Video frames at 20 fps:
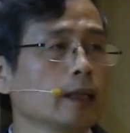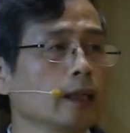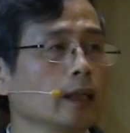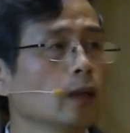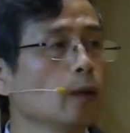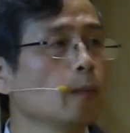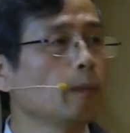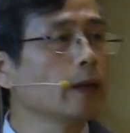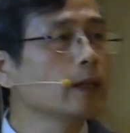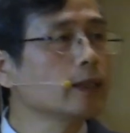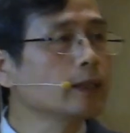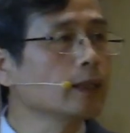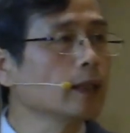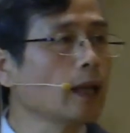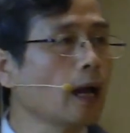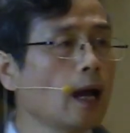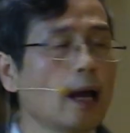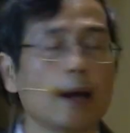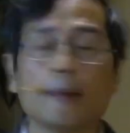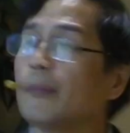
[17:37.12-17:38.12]
the incubation
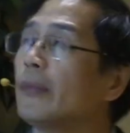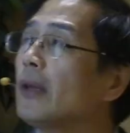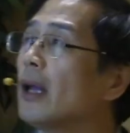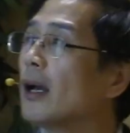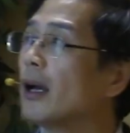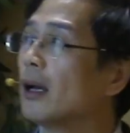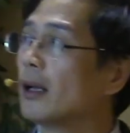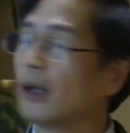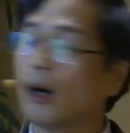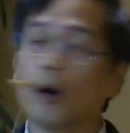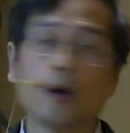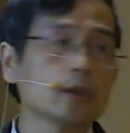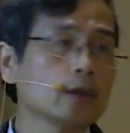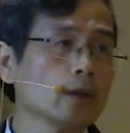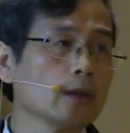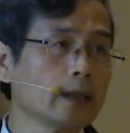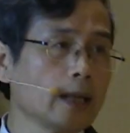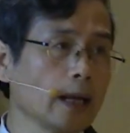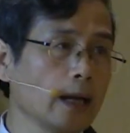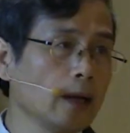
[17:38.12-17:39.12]
time and
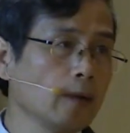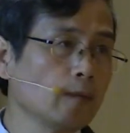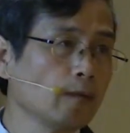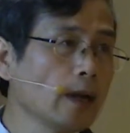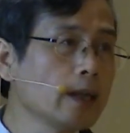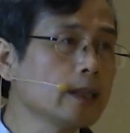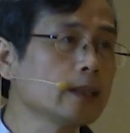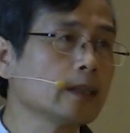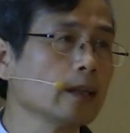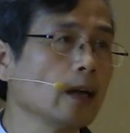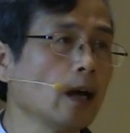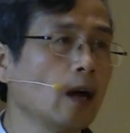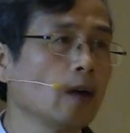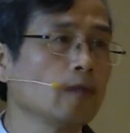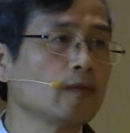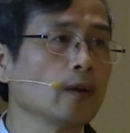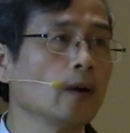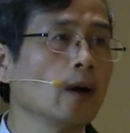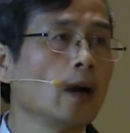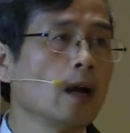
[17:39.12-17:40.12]
also the ratio
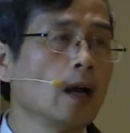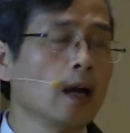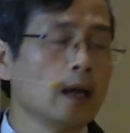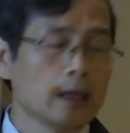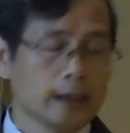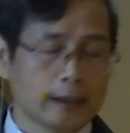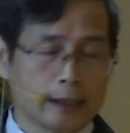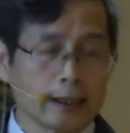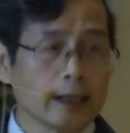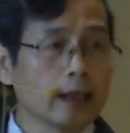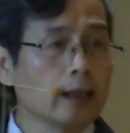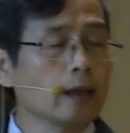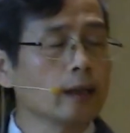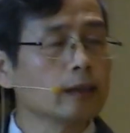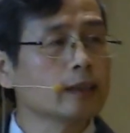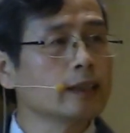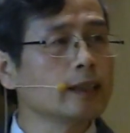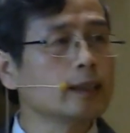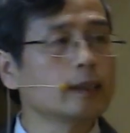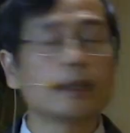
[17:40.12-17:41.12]
of
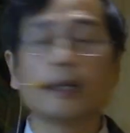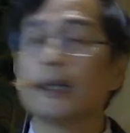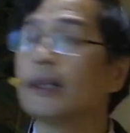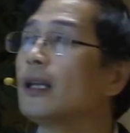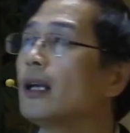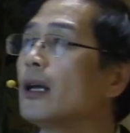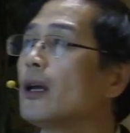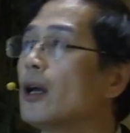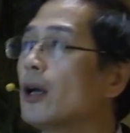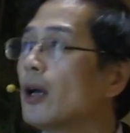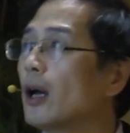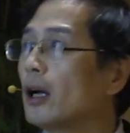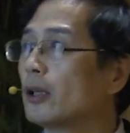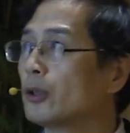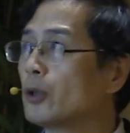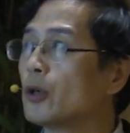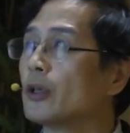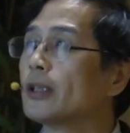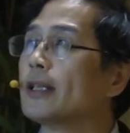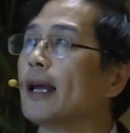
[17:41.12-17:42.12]
cylinder system
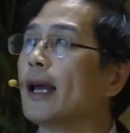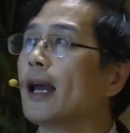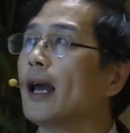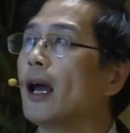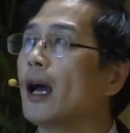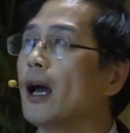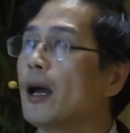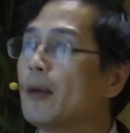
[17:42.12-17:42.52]
to the